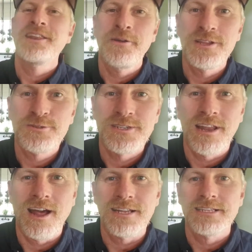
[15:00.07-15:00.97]
know this was a
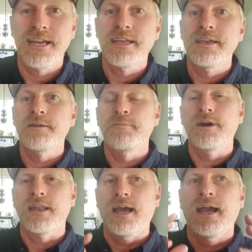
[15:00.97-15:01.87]
lot to take in,
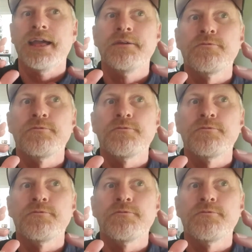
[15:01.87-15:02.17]
but I